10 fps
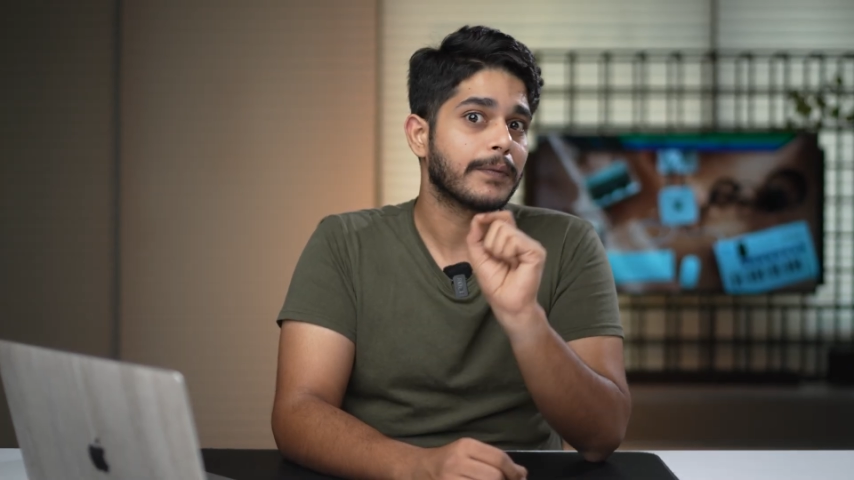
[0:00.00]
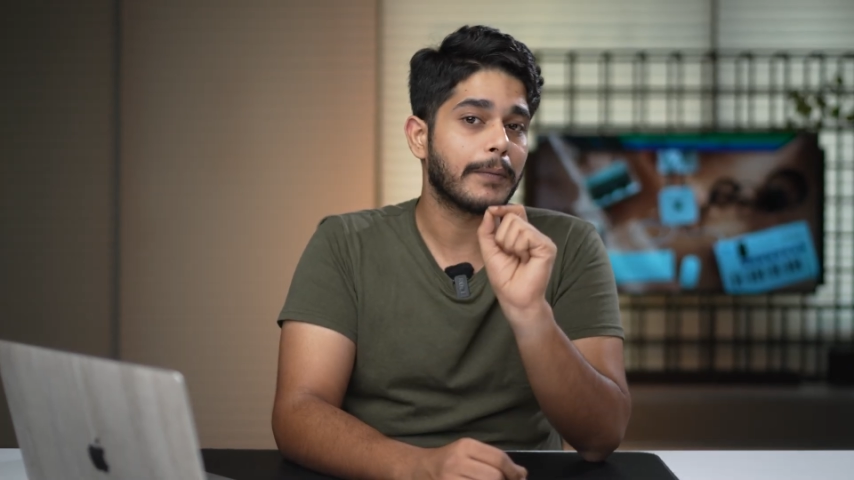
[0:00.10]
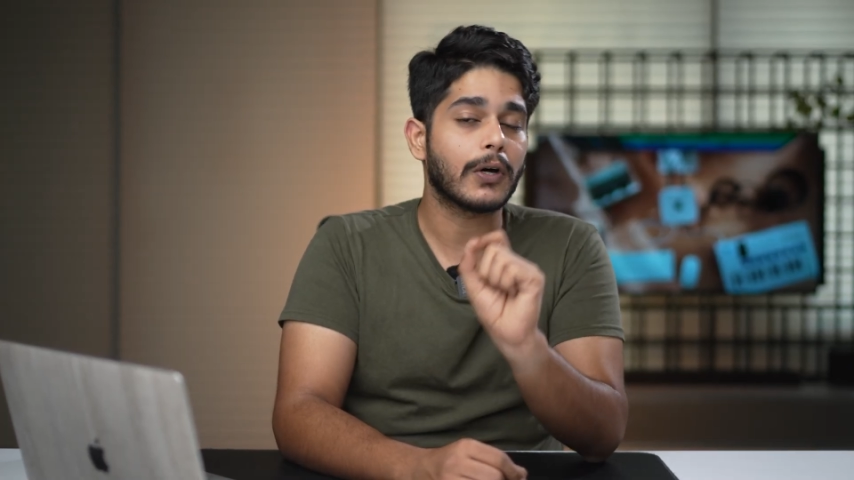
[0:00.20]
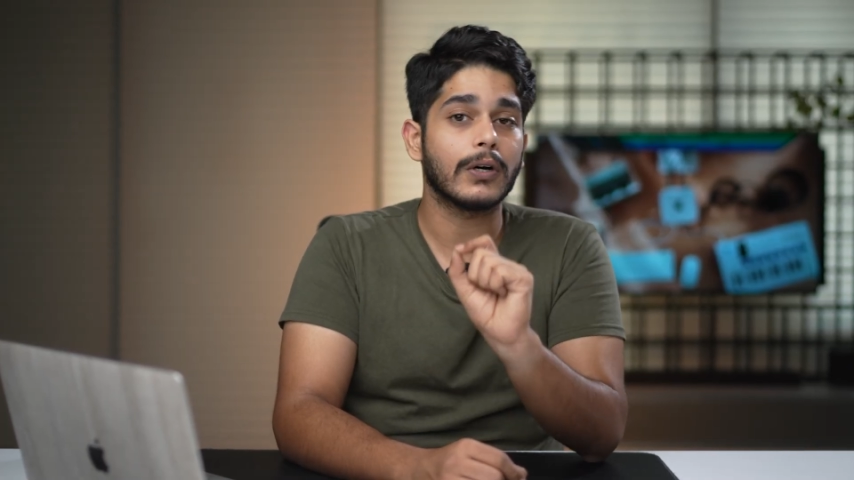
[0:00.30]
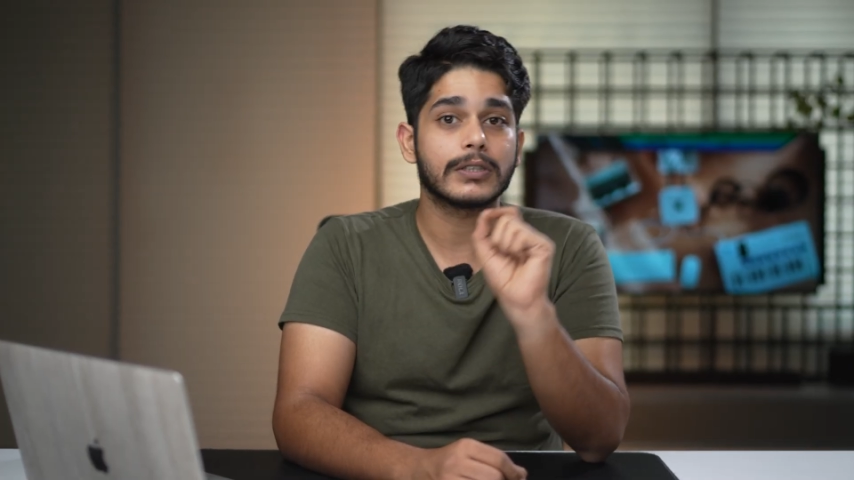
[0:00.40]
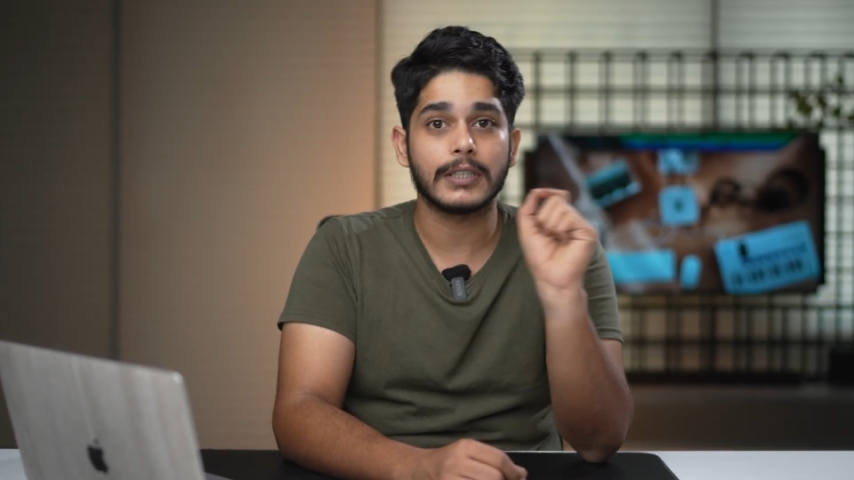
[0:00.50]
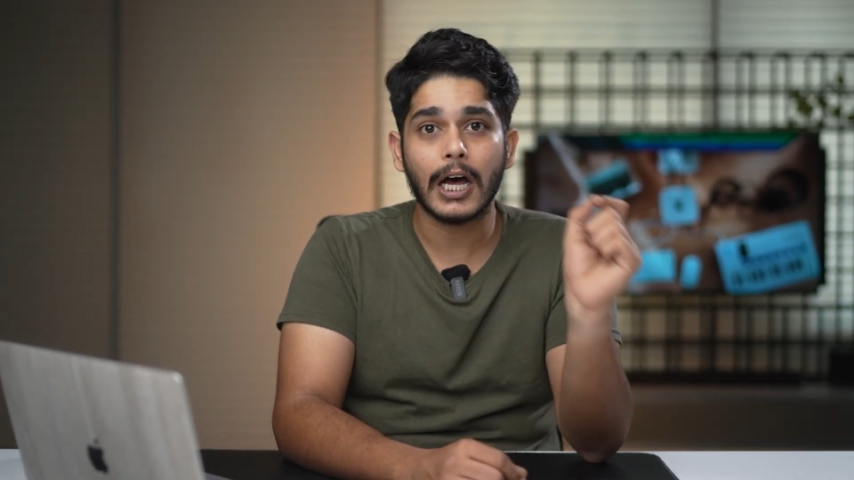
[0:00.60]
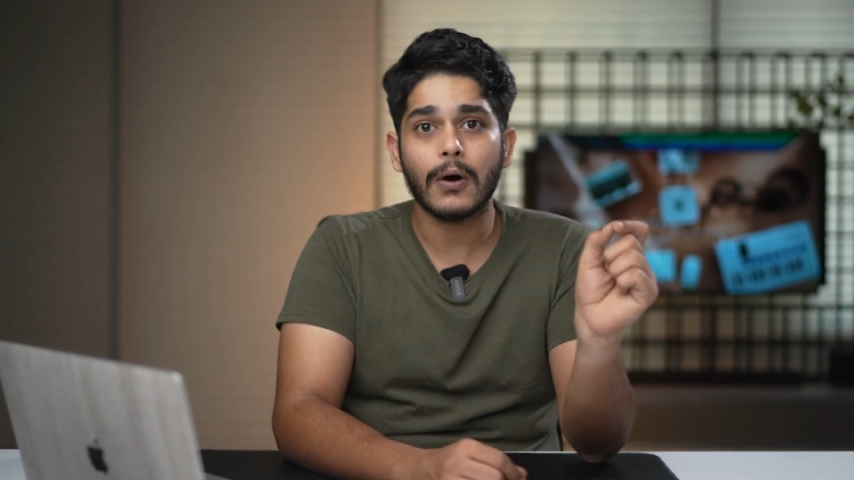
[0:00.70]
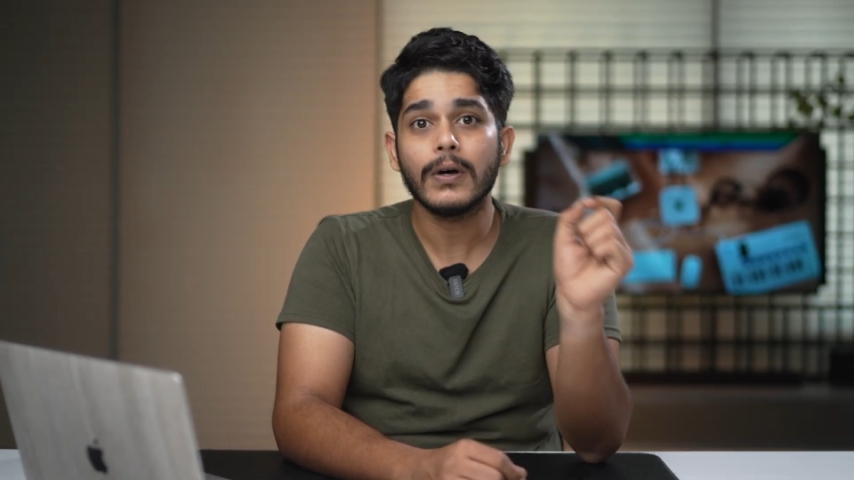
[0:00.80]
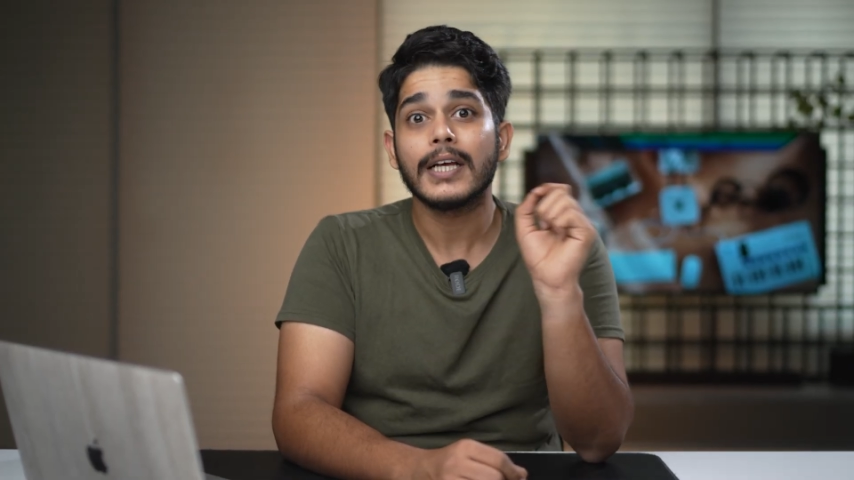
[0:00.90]
because
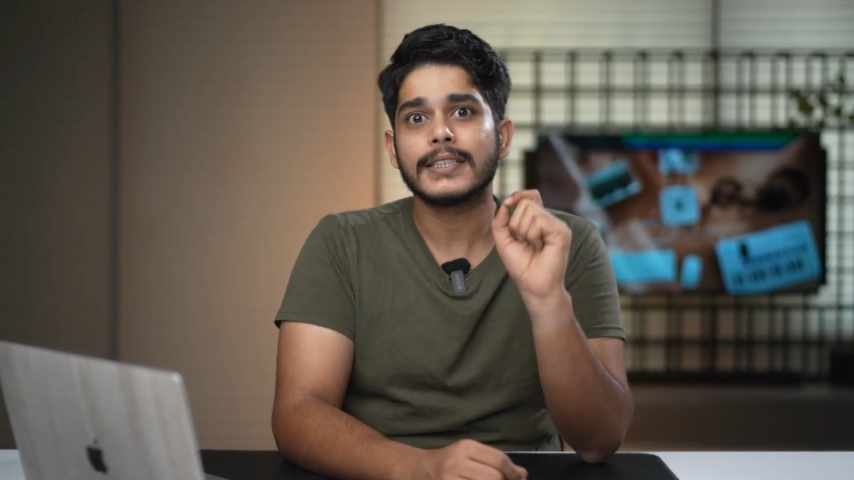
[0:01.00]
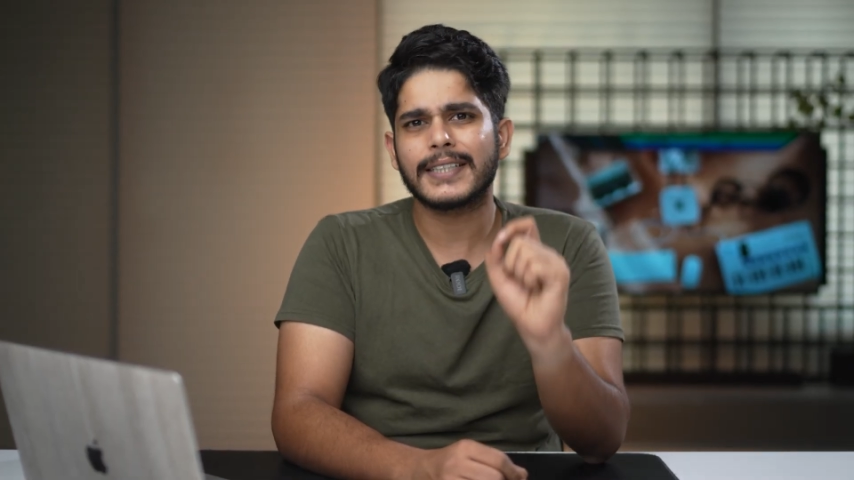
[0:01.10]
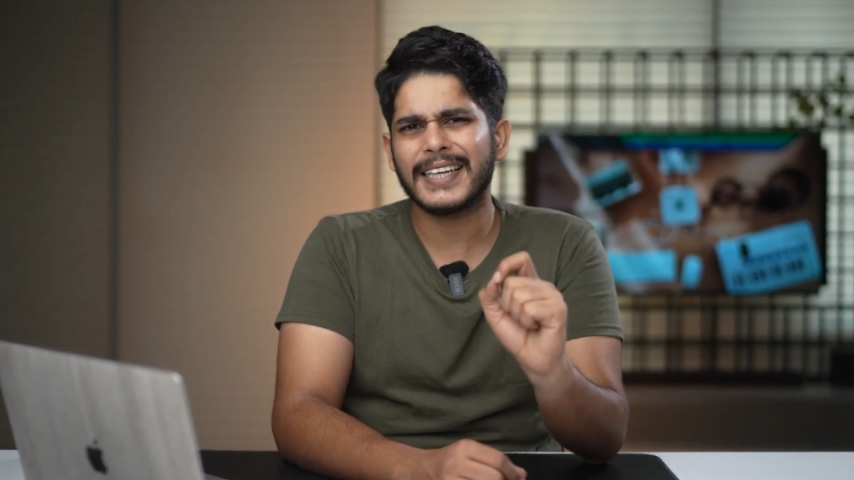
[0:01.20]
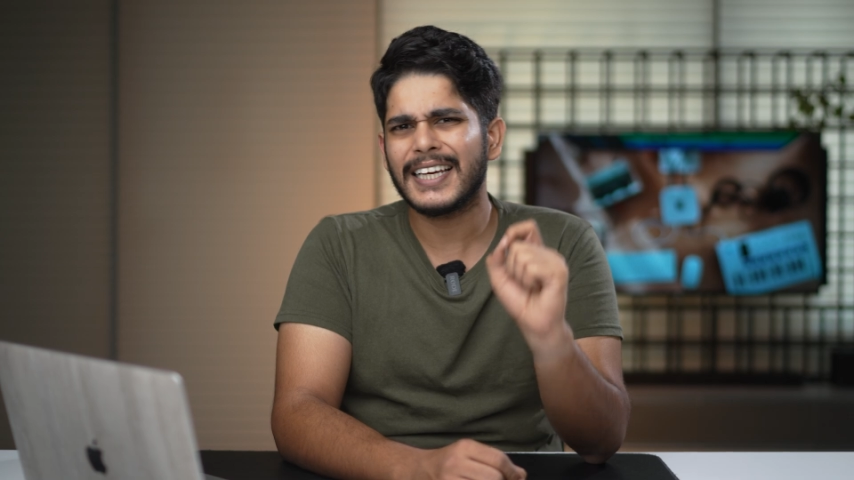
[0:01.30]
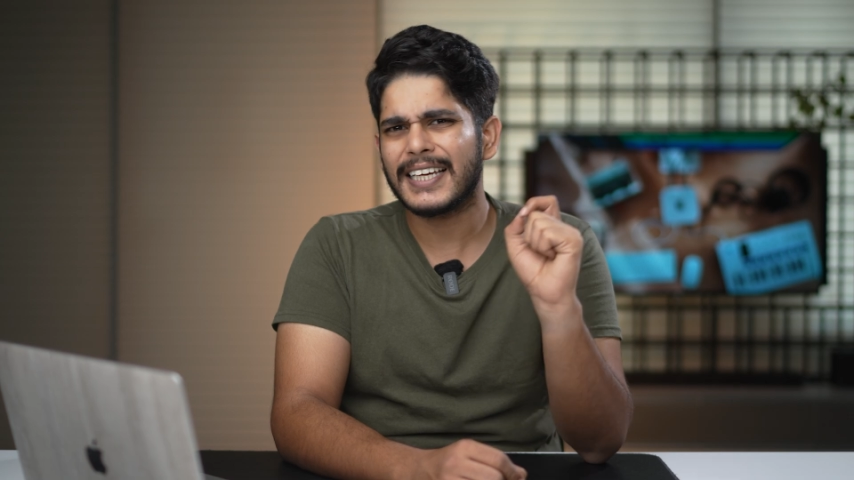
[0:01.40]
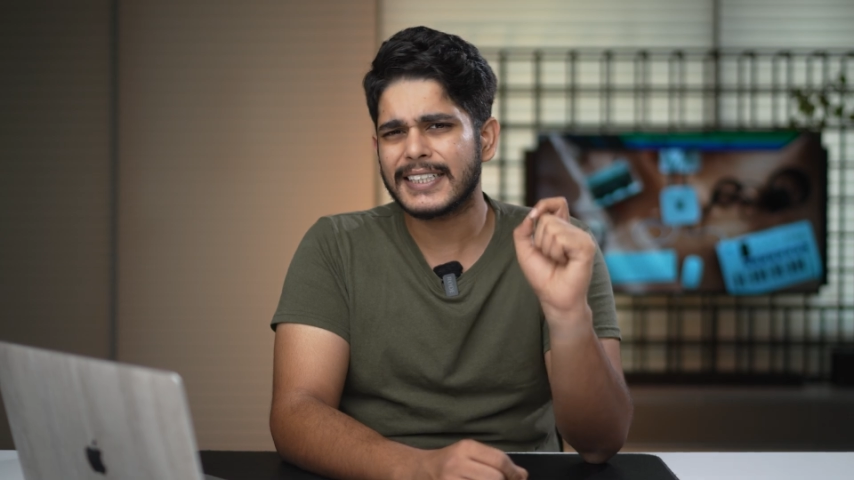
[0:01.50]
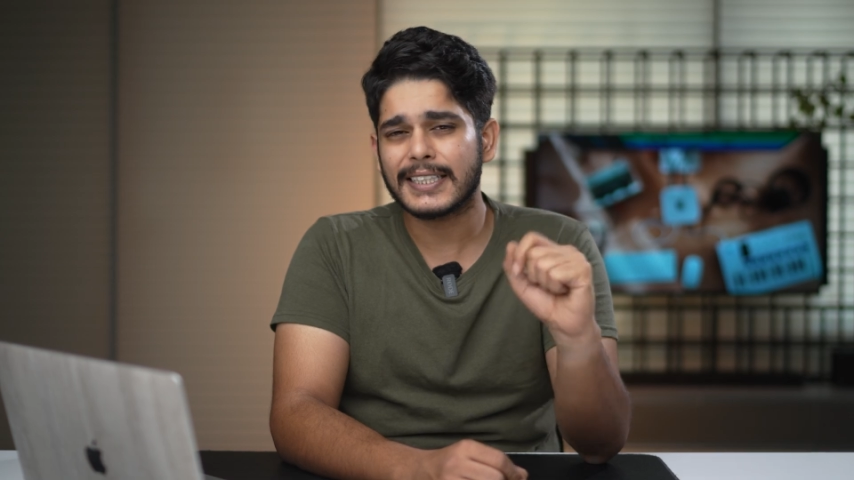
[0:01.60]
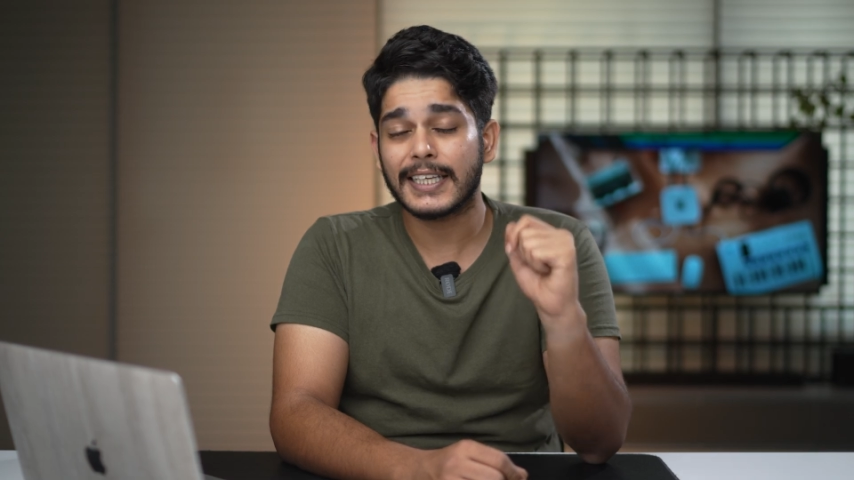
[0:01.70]
now Siri is